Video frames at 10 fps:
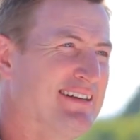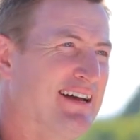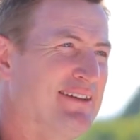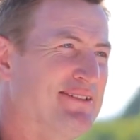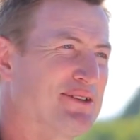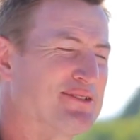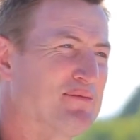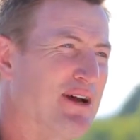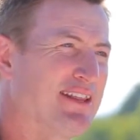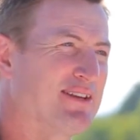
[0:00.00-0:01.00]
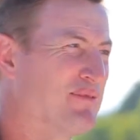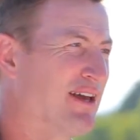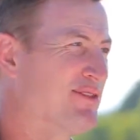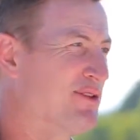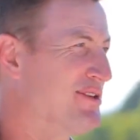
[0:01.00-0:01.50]
uh, Nelson Bay there,
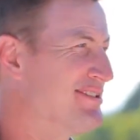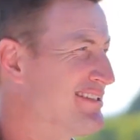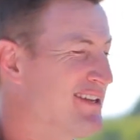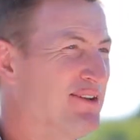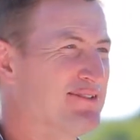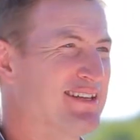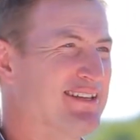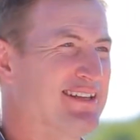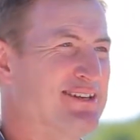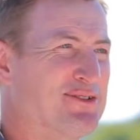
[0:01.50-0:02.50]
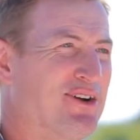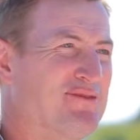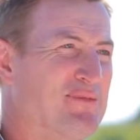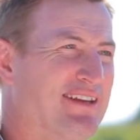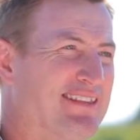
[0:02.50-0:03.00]
play 36 holes there, then
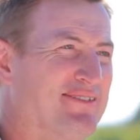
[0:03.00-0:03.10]
drive back.